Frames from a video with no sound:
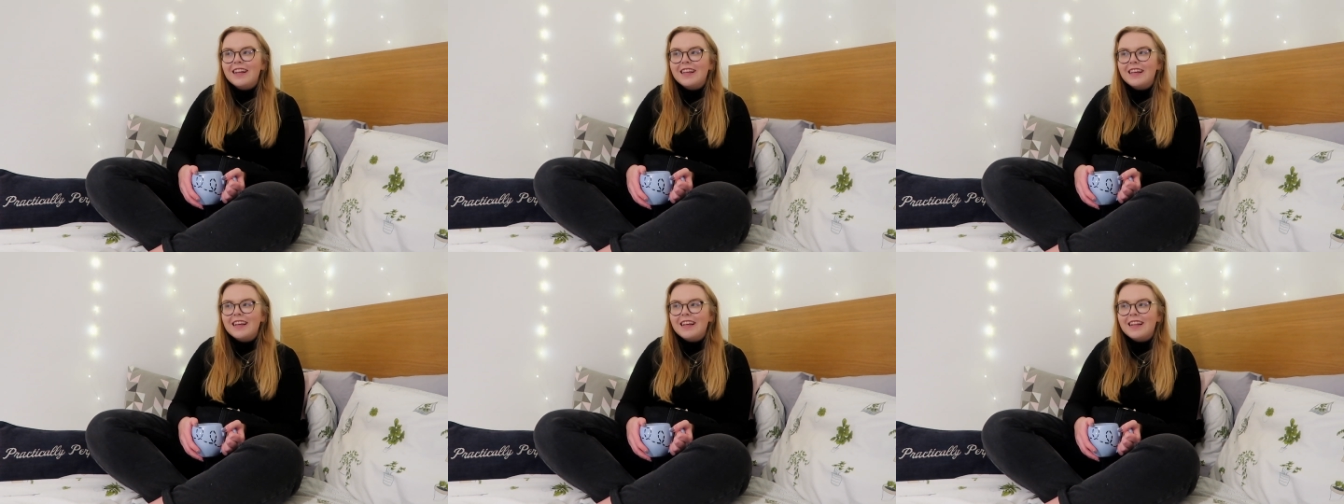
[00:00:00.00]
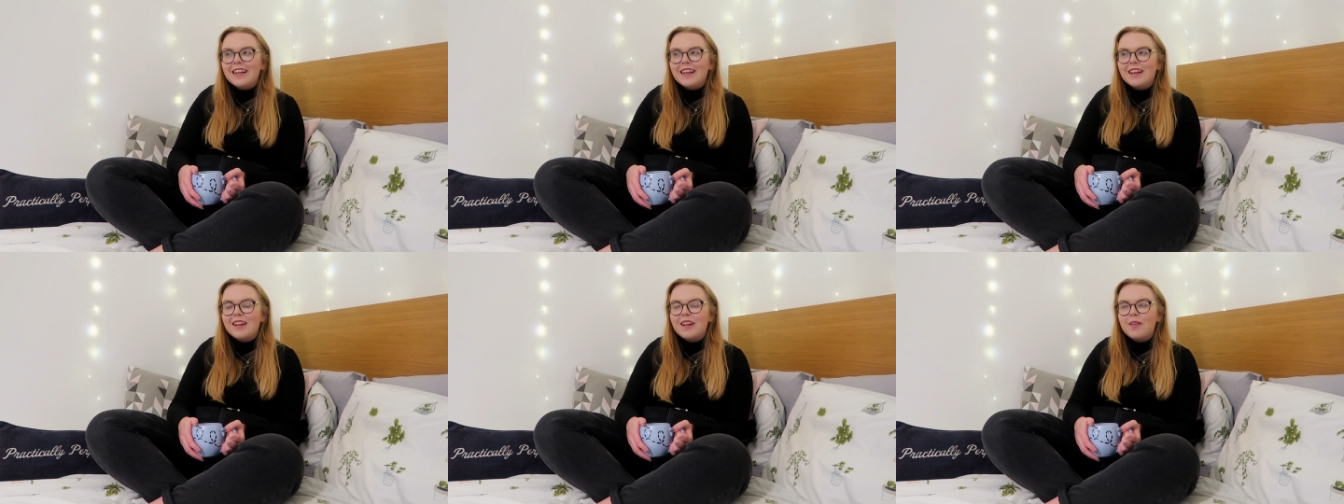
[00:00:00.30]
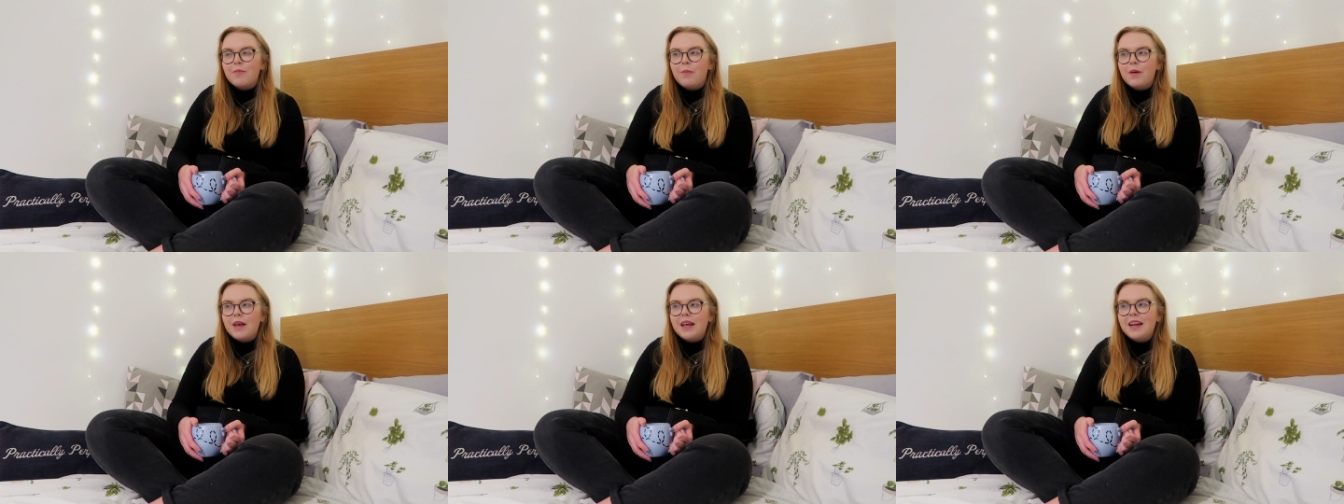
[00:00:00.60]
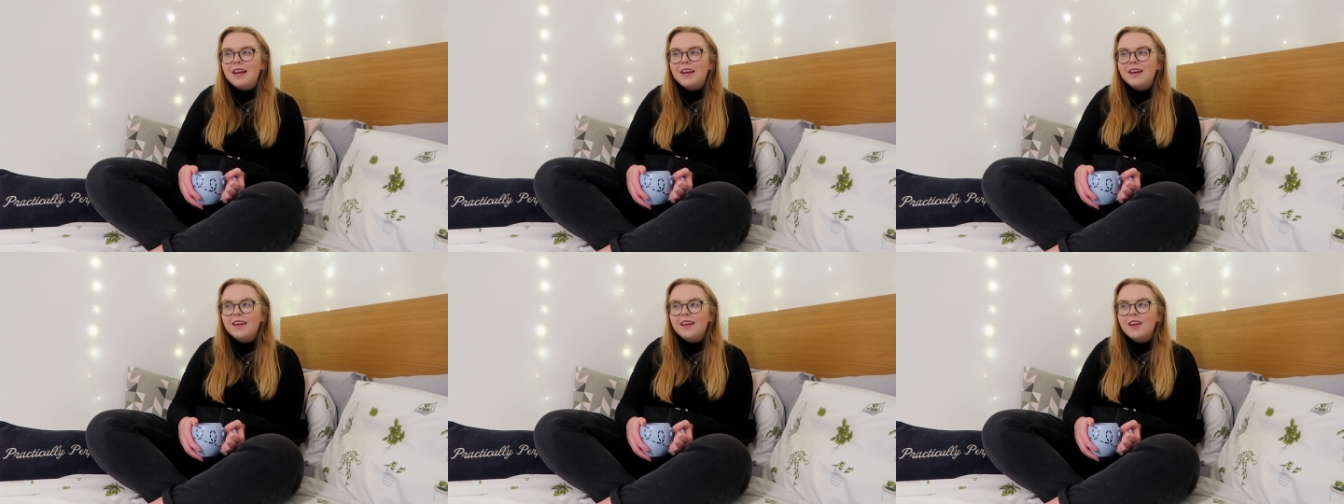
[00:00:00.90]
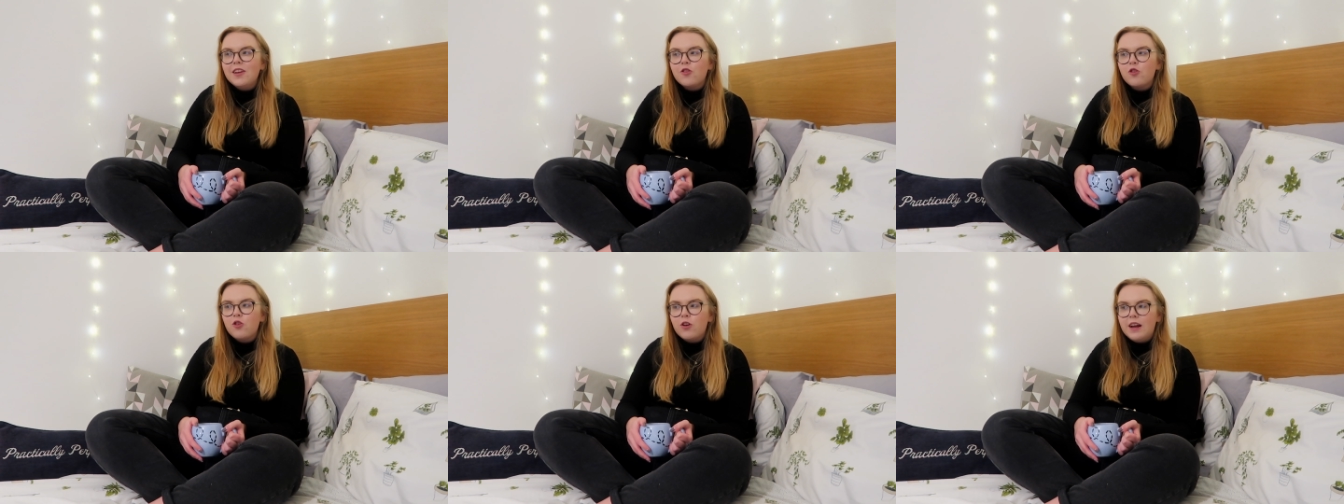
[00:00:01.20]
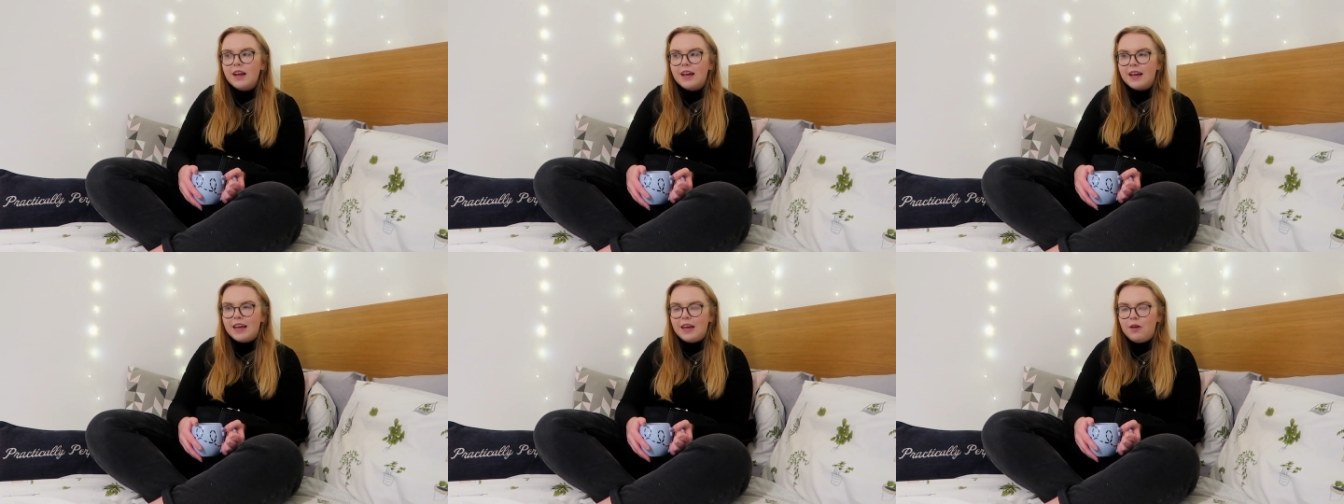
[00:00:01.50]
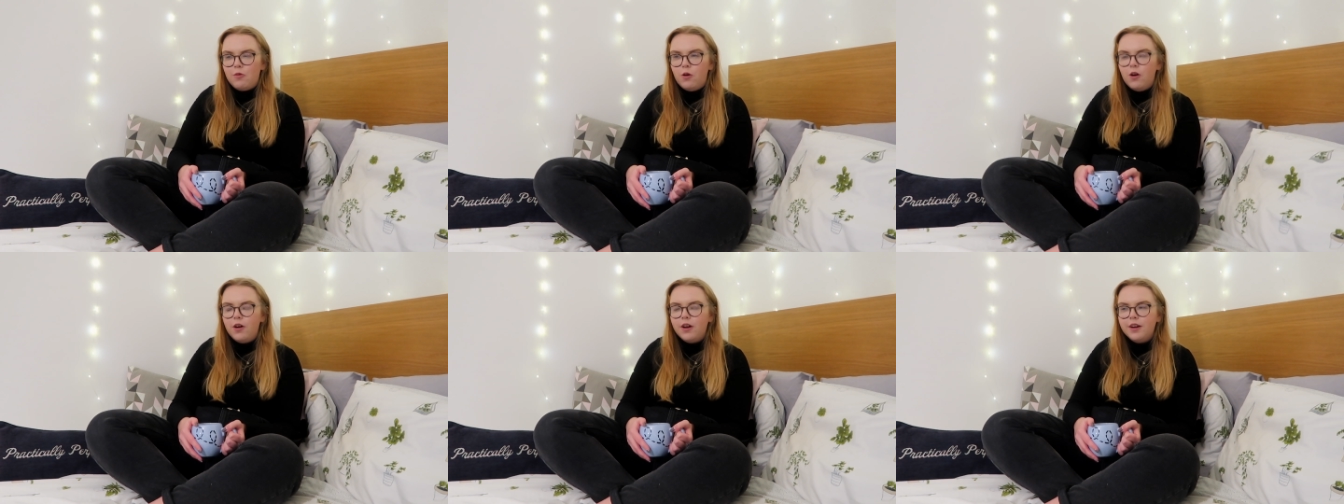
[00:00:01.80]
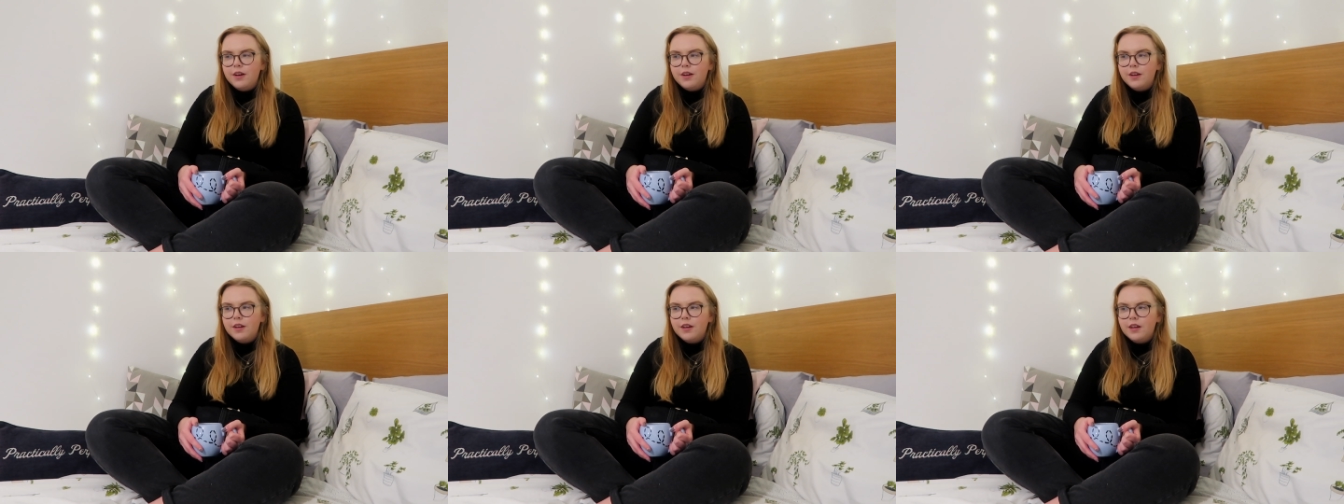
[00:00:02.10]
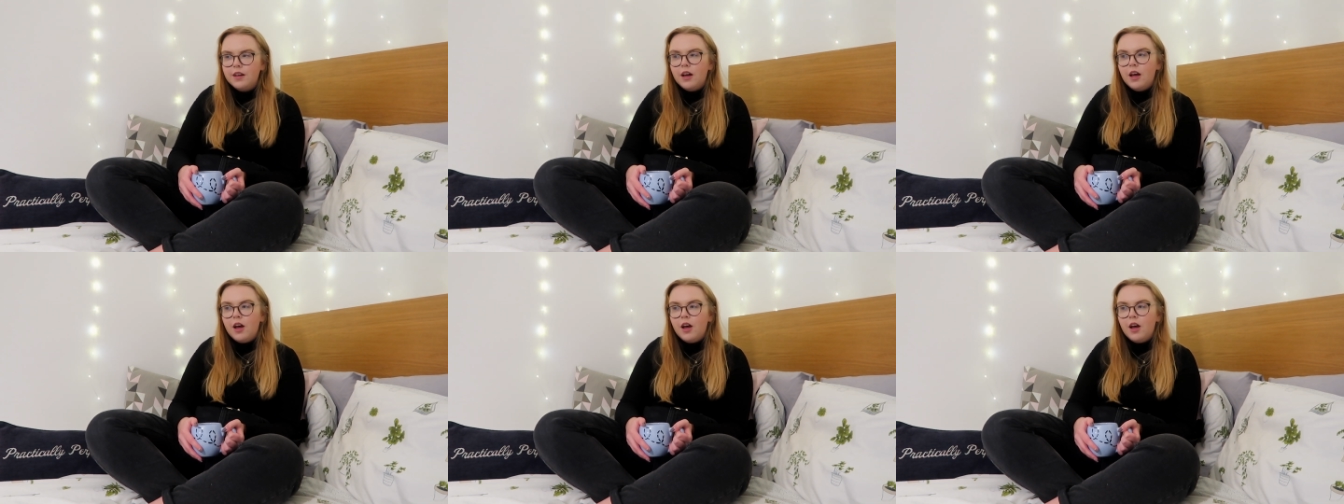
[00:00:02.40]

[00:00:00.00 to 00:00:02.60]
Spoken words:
It's been a tricky one,